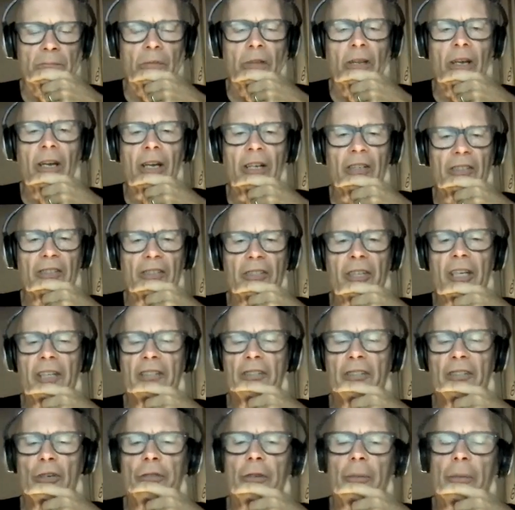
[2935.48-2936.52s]
Nice. And
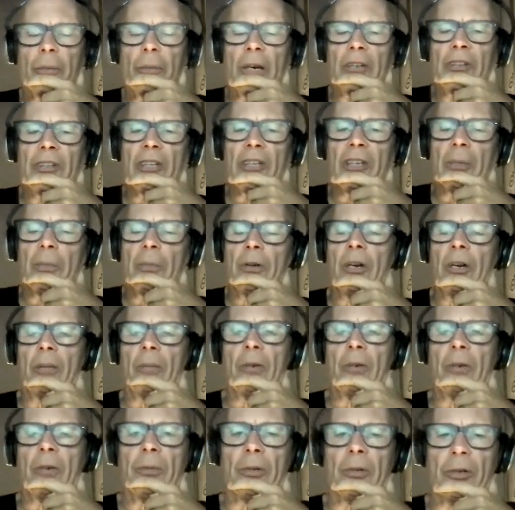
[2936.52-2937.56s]
that's over by the
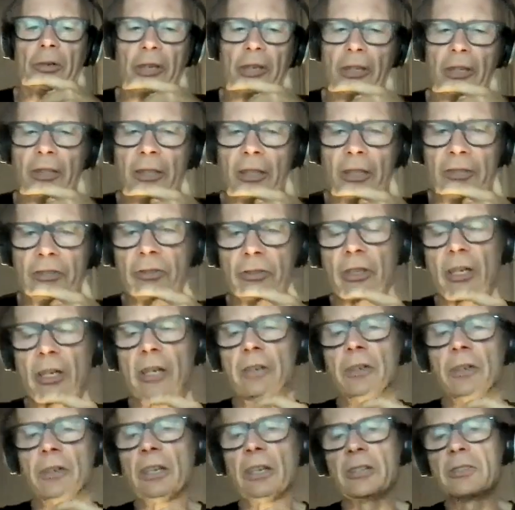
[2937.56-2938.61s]
apartment building that's
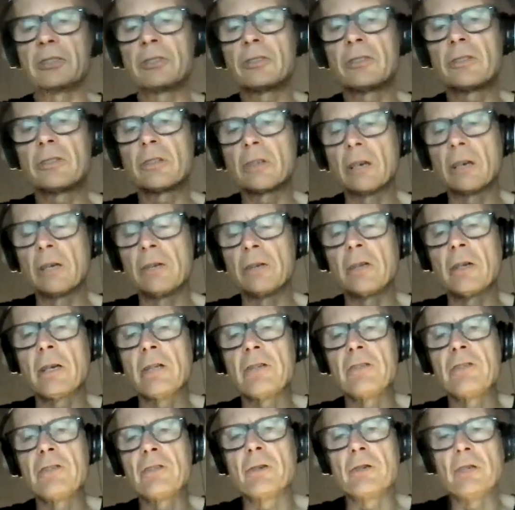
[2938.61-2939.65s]
next
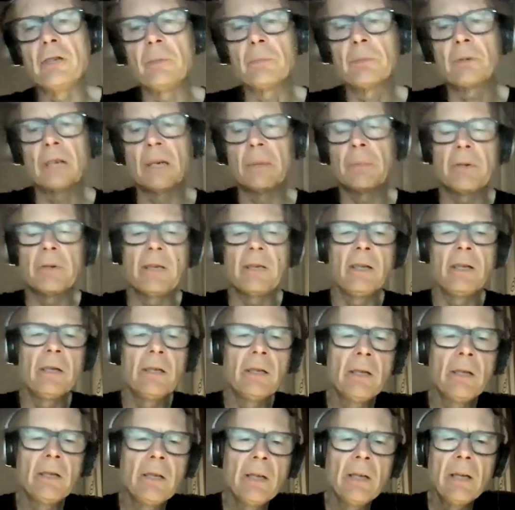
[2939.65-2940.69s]
adjoining property.
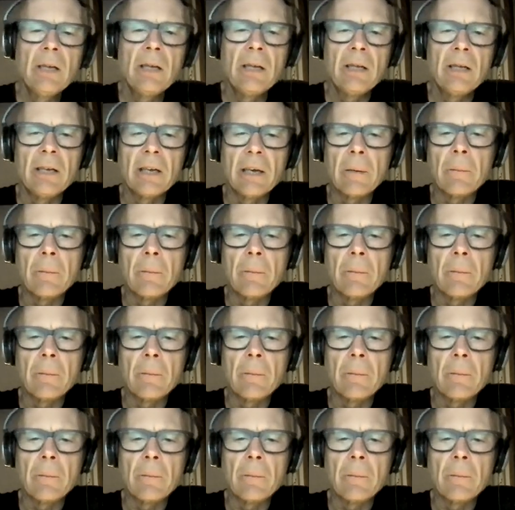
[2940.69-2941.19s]
Yeah.